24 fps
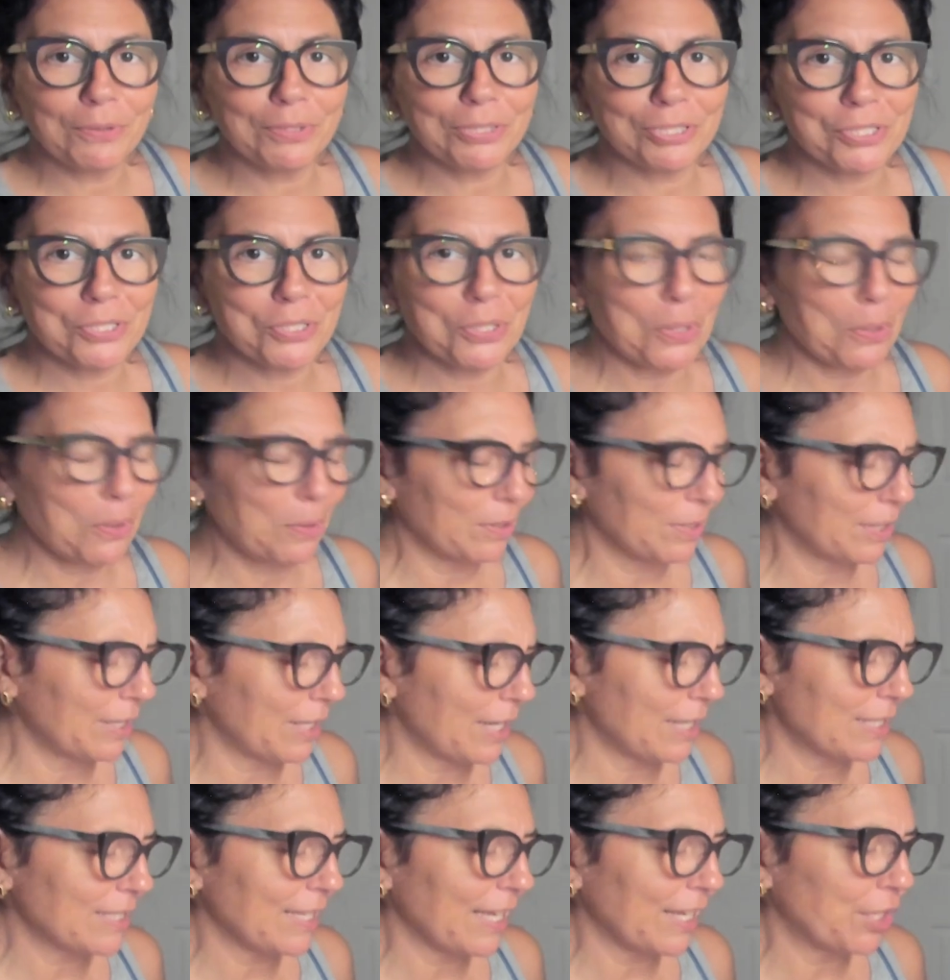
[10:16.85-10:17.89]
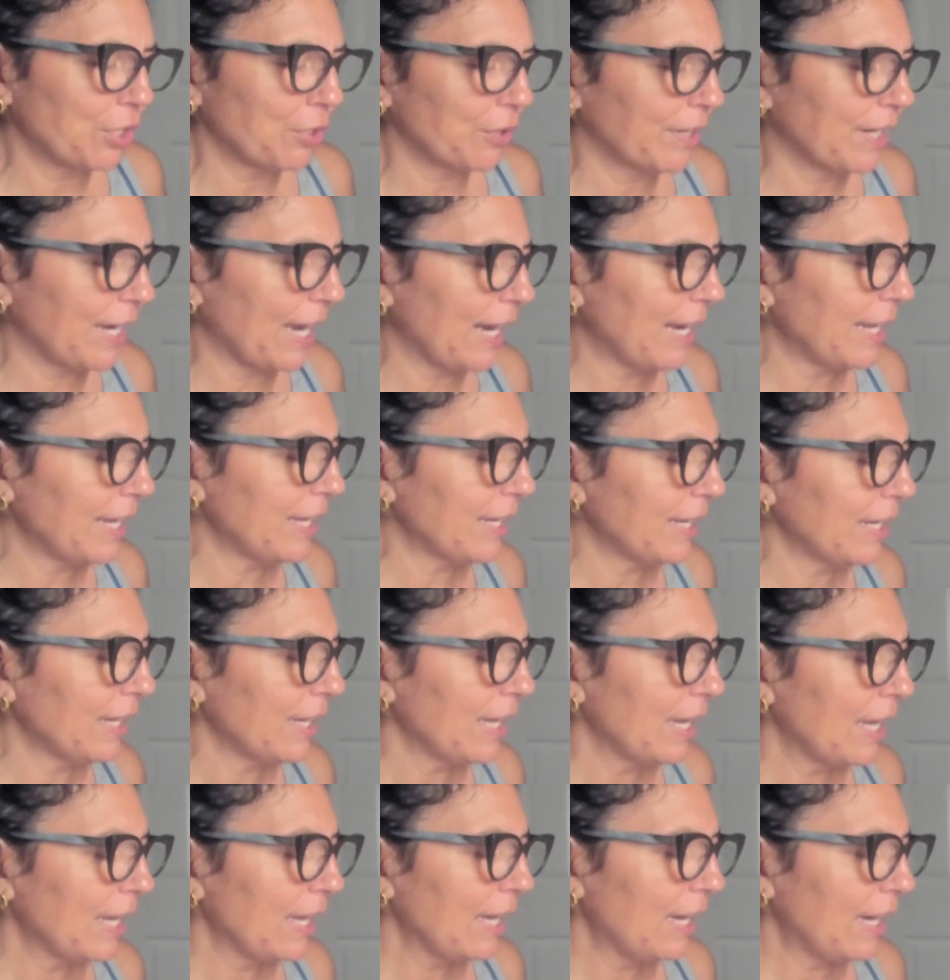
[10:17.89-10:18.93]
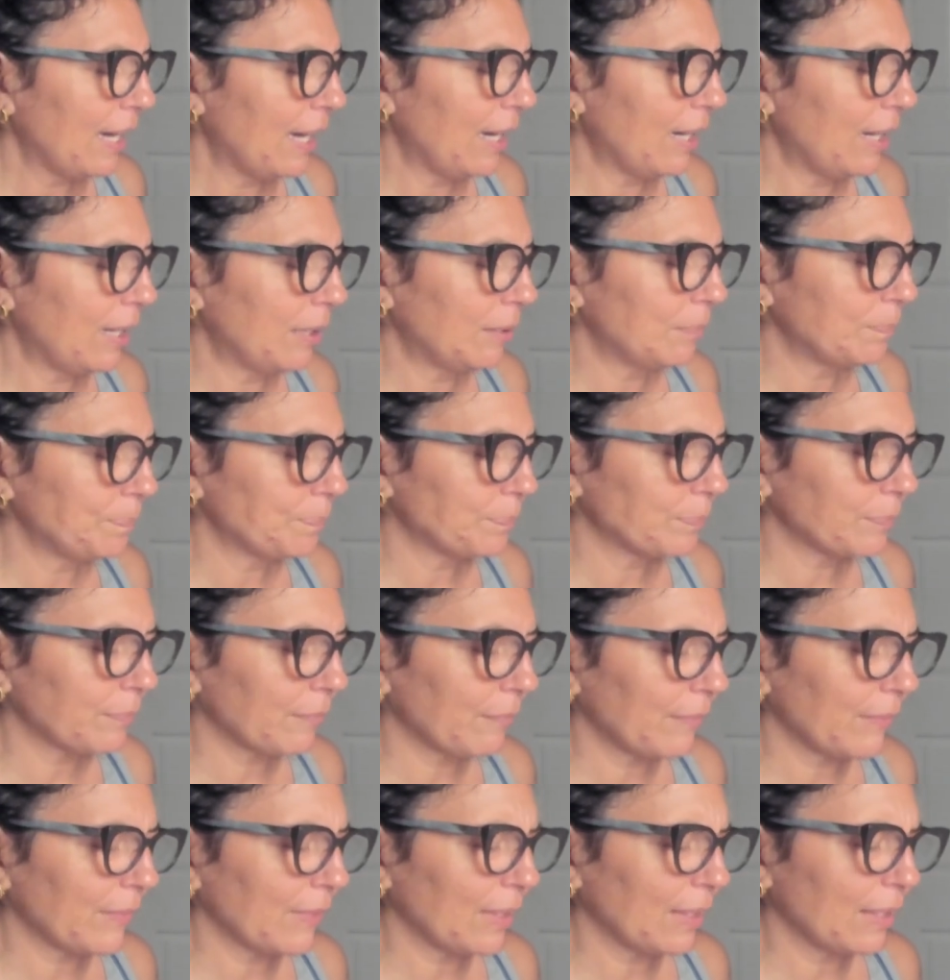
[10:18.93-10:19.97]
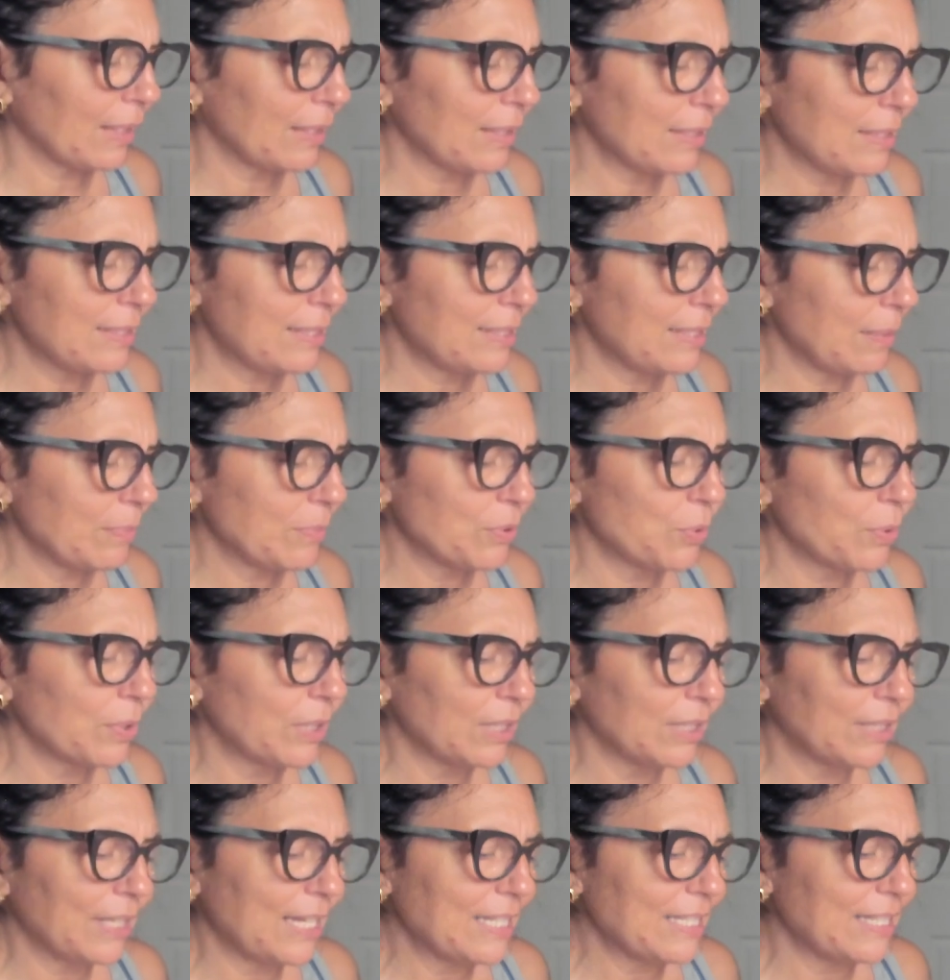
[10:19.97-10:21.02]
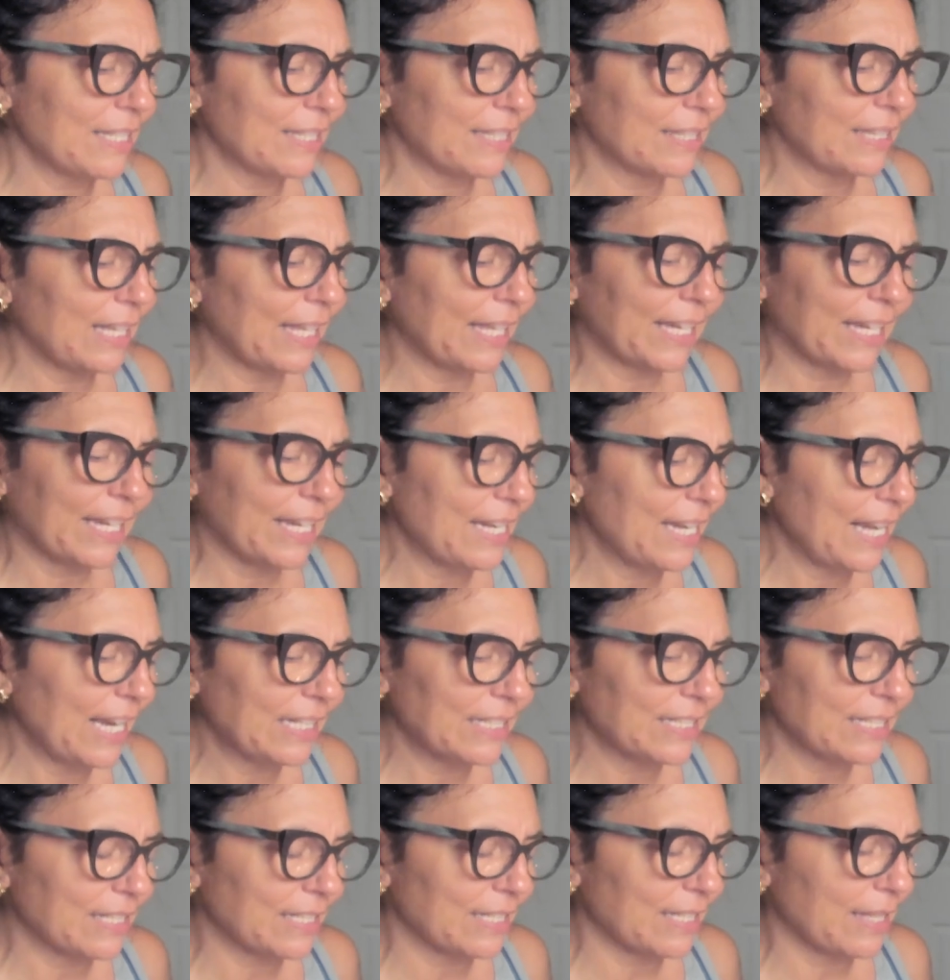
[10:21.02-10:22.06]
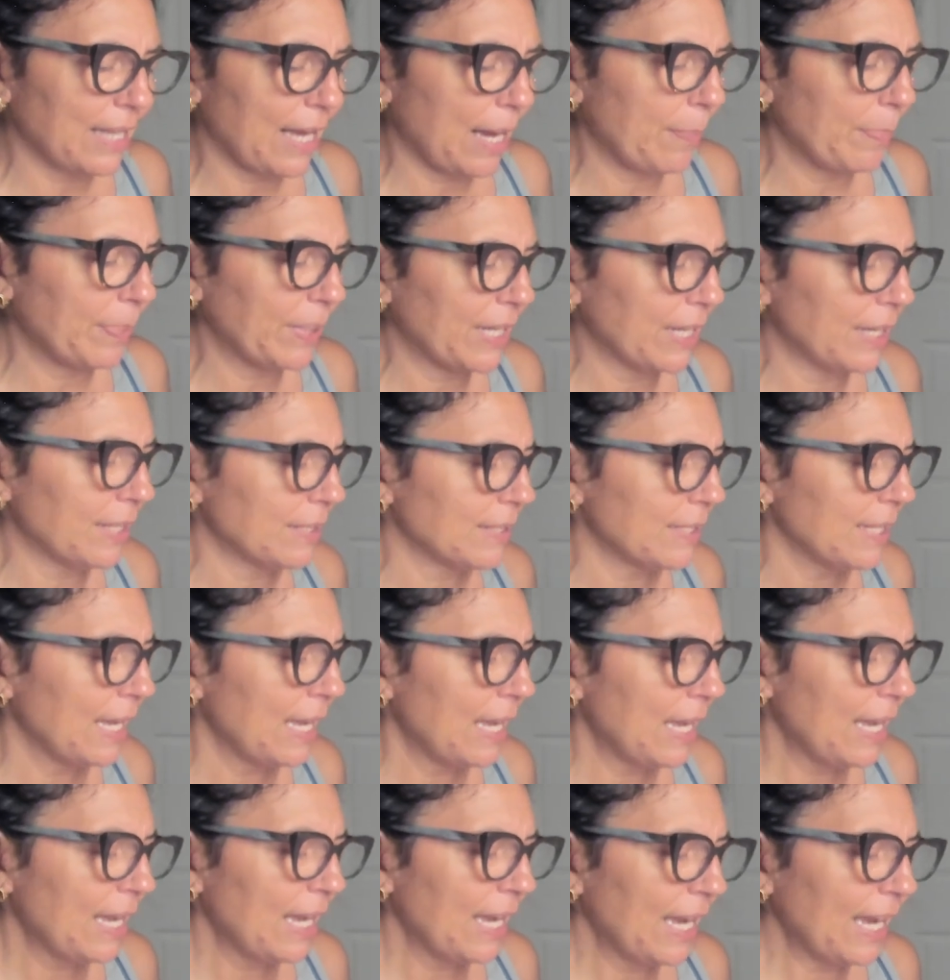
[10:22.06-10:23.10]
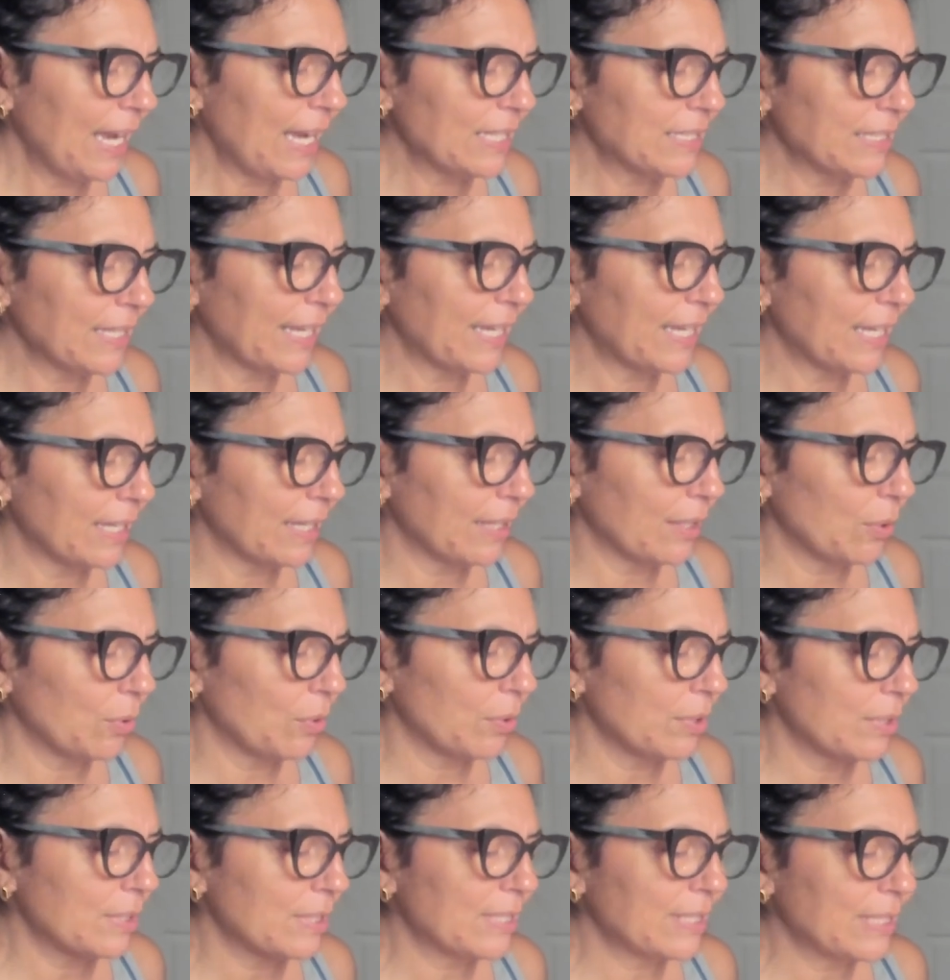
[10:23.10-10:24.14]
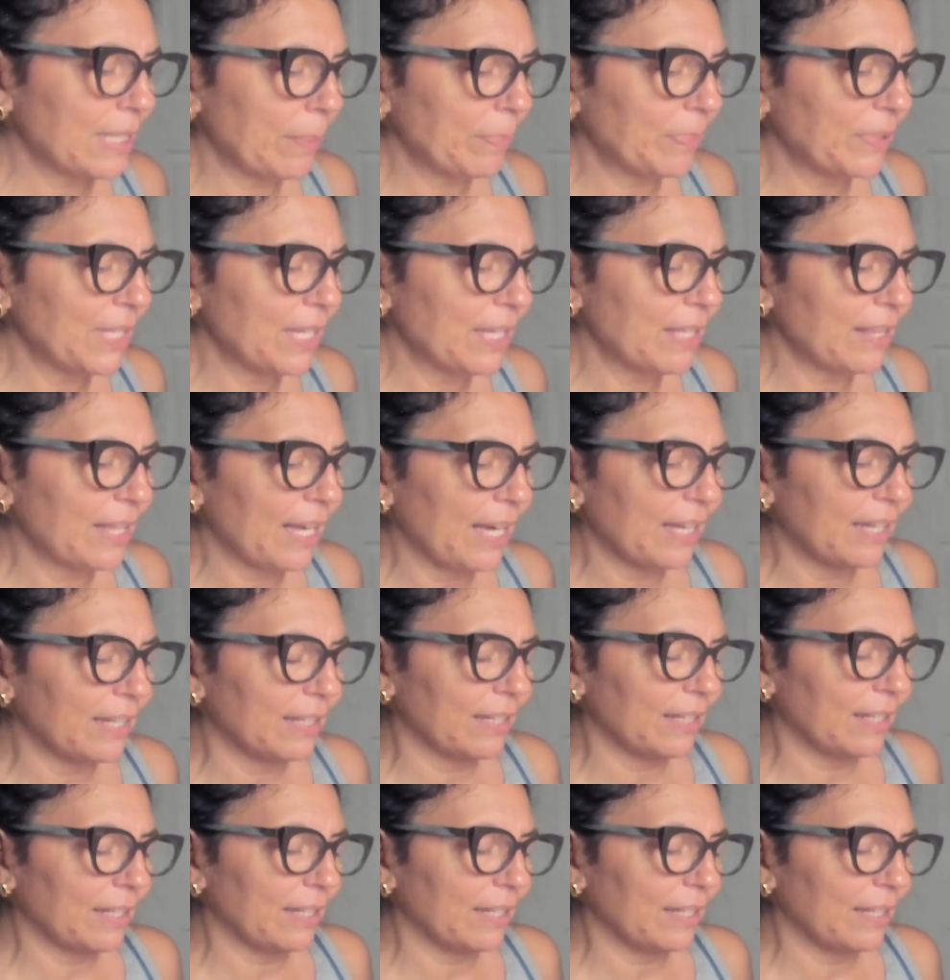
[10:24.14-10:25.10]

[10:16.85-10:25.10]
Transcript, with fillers: So it's like you're getting um, some sort of lesson like connected to that, because it's like something that